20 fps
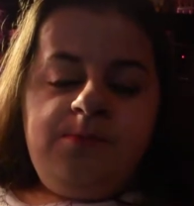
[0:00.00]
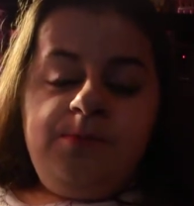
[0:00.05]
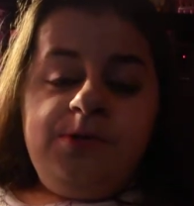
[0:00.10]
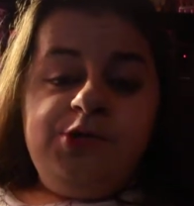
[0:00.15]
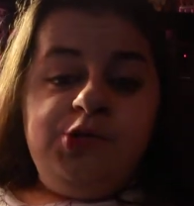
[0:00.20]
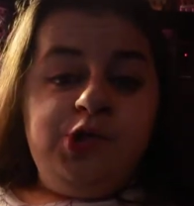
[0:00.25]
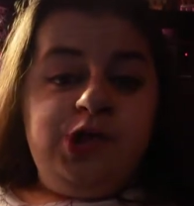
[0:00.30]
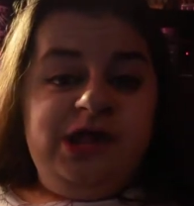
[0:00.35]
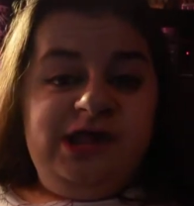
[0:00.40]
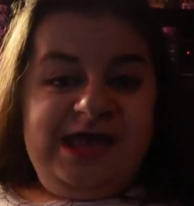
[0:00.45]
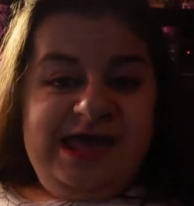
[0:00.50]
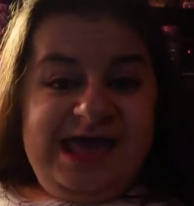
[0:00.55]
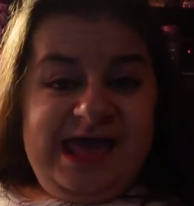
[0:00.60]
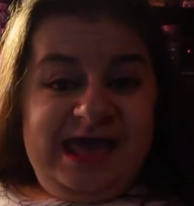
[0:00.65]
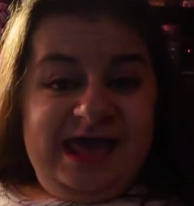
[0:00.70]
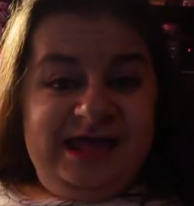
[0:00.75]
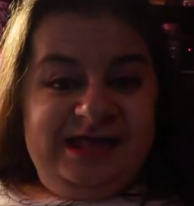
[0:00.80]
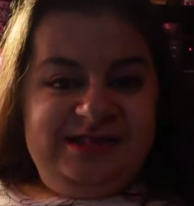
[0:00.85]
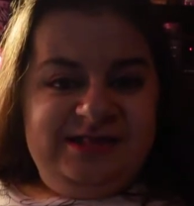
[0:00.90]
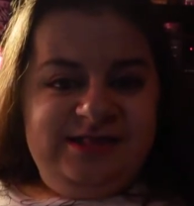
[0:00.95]
but she
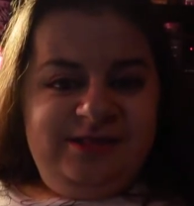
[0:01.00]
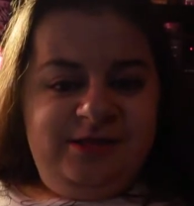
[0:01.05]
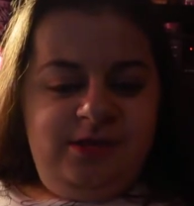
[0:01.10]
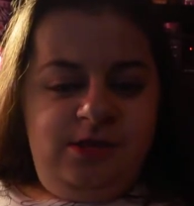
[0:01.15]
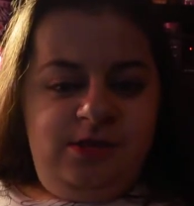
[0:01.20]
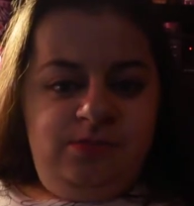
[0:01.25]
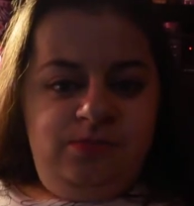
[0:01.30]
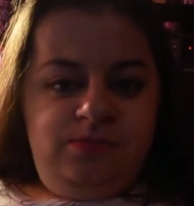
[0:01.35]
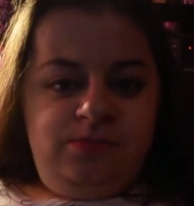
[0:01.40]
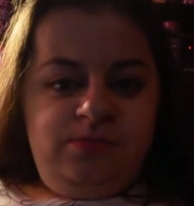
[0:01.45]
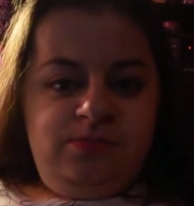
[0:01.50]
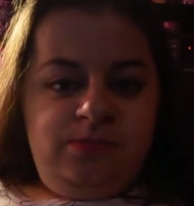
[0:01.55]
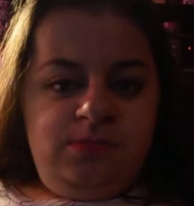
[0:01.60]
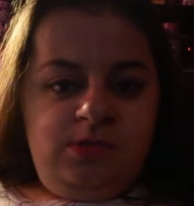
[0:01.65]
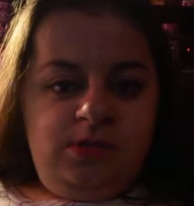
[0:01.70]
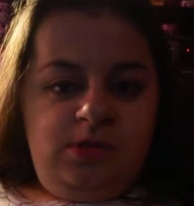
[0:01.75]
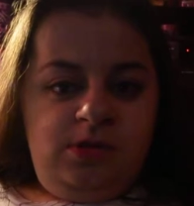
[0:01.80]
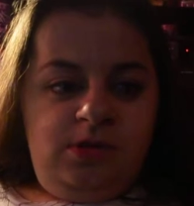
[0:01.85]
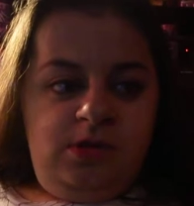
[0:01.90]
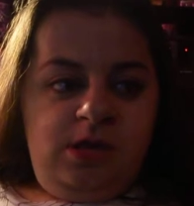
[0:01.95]
ate some
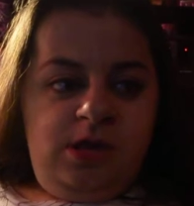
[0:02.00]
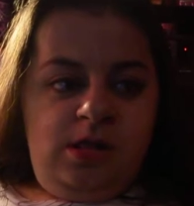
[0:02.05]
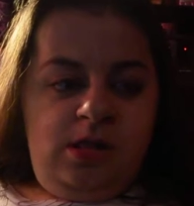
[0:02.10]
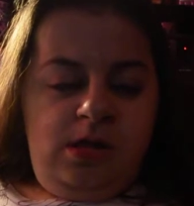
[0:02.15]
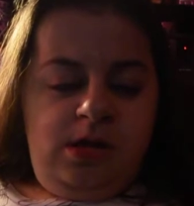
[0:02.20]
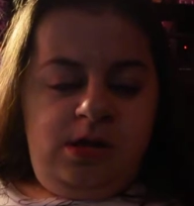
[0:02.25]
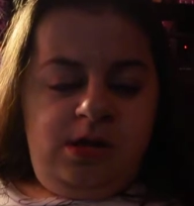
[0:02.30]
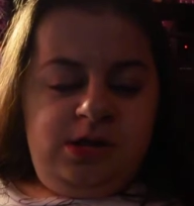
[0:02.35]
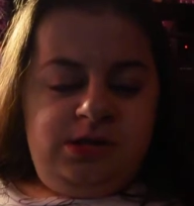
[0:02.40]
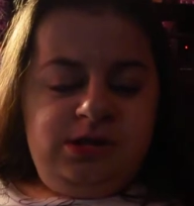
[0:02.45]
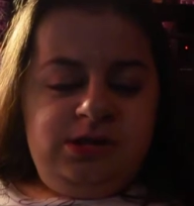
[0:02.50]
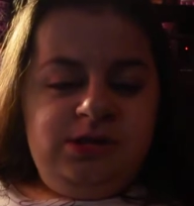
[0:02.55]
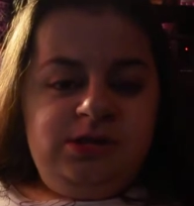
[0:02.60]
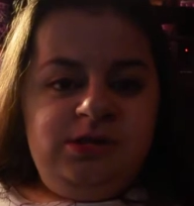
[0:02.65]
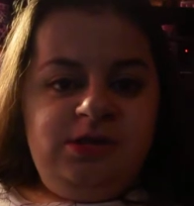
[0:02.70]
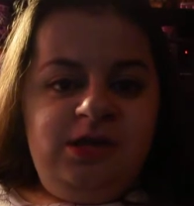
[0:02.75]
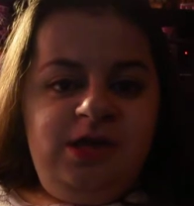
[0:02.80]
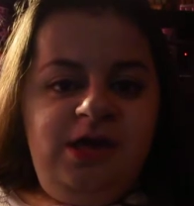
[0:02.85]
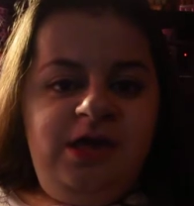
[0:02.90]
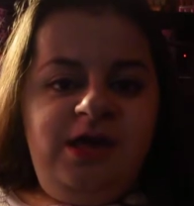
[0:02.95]
a lot,
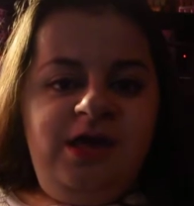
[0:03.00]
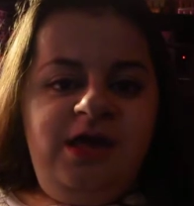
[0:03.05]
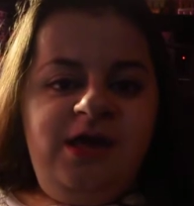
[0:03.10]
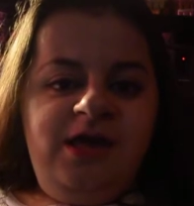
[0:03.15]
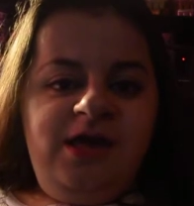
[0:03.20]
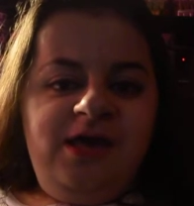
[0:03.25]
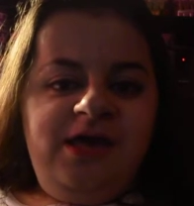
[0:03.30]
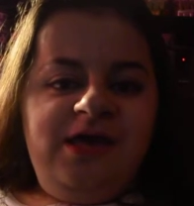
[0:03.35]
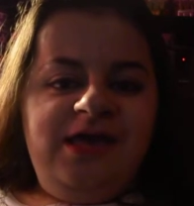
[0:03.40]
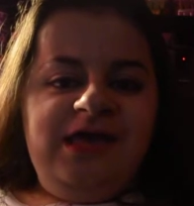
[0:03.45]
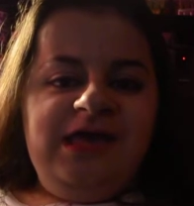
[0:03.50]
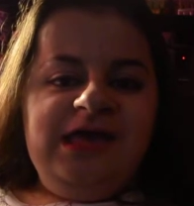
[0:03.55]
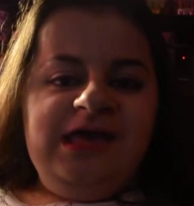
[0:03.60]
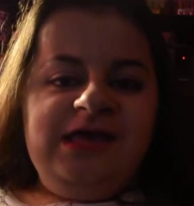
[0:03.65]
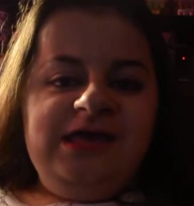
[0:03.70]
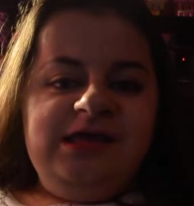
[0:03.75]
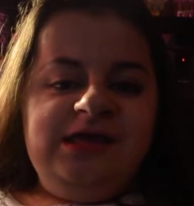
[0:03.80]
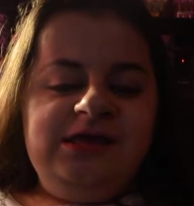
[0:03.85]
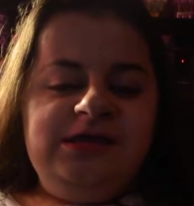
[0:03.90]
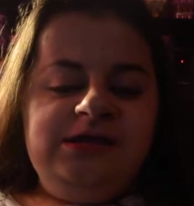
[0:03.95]

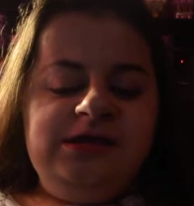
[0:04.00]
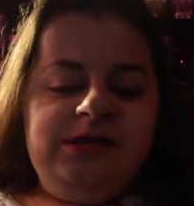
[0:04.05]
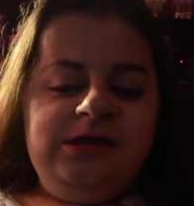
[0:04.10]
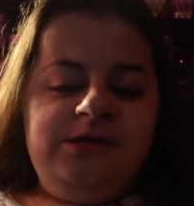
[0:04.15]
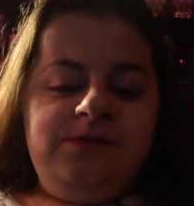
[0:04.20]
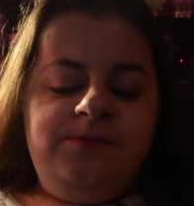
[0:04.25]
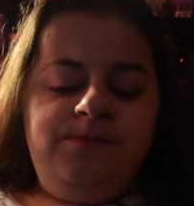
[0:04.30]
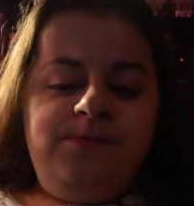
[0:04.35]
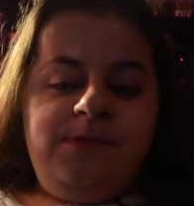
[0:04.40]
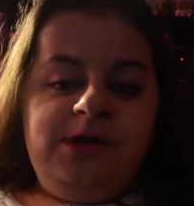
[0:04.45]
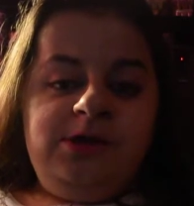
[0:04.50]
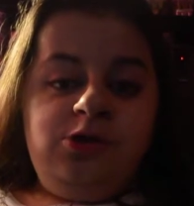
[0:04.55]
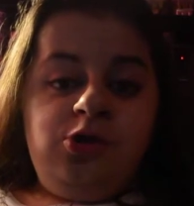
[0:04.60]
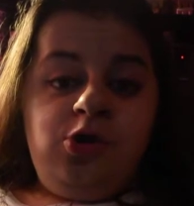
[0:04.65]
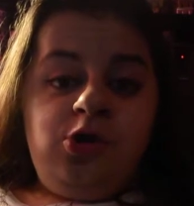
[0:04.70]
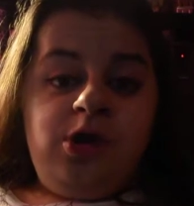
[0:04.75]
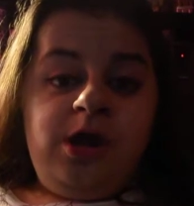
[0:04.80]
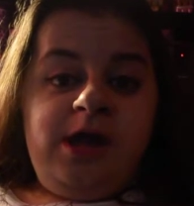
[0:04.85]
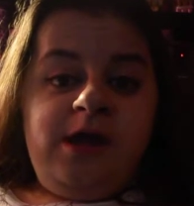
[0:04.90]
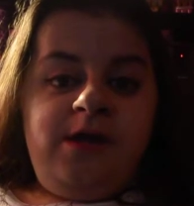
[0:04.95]
and it made
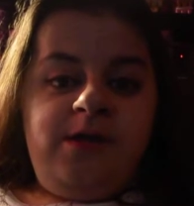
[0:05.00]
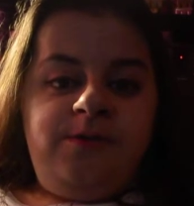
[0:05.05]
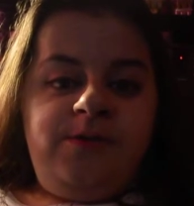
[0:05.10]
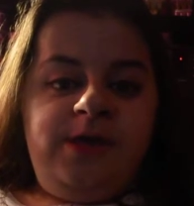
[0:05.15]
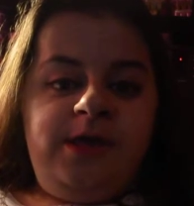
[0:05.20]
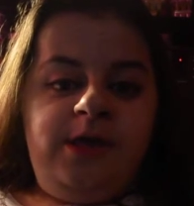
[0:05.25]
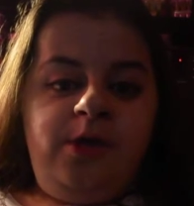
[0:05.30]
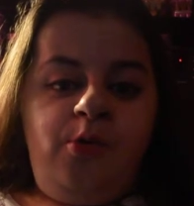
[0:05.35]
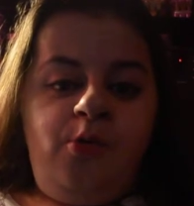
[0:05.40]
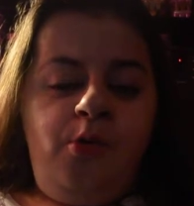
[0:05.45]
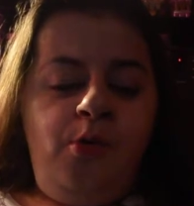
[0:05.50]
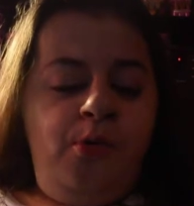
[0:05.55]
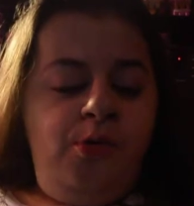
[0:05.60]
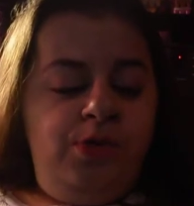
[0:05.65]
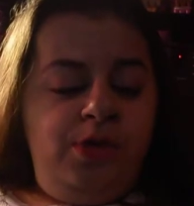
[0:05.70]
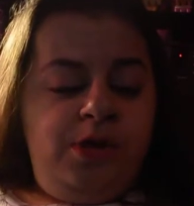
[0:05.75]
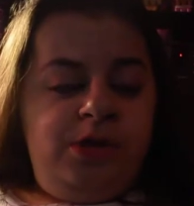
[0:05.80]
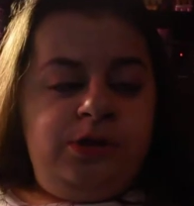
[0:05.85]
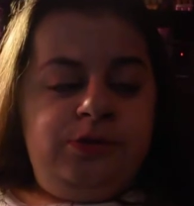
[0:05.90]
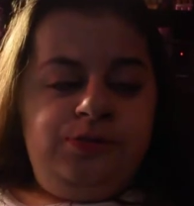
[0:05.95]
her have a
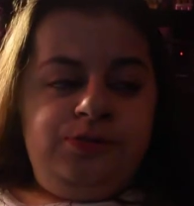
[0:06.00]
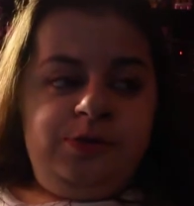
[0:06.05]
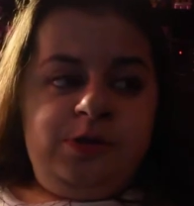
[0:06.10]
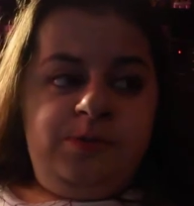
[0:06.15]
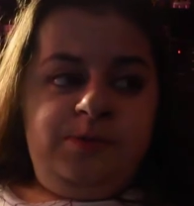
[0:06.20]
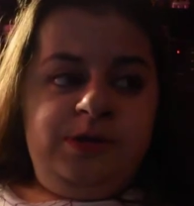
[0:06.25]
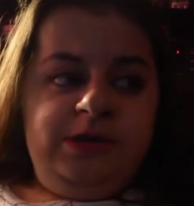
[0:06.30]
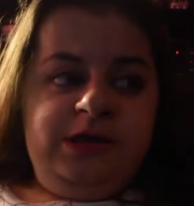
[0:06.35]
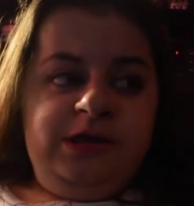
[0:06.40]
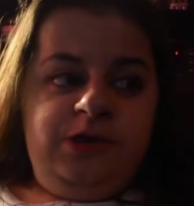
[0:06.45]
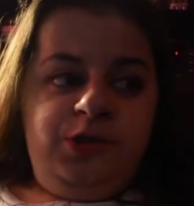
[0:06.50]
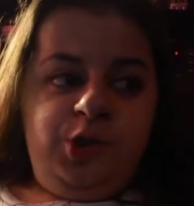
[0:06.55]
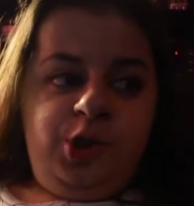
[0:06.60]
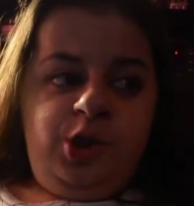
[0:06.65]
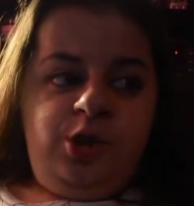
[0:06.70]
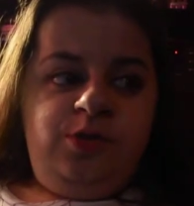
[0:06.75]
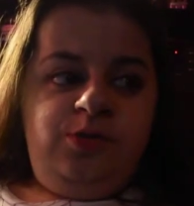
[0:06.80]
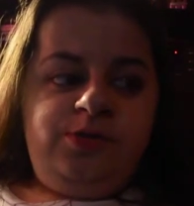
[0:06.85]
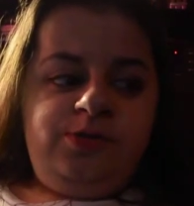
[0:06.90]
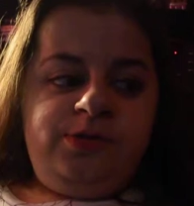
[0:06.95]
whole lot of stomach
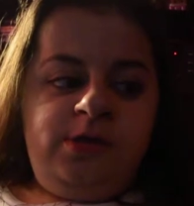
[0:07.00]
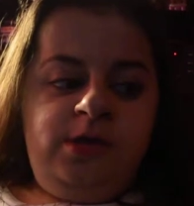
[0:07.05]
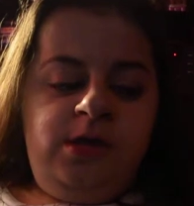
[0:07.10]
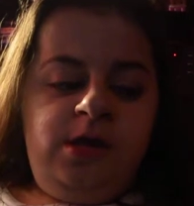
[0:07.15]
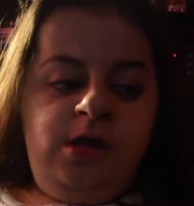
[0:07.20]
issues.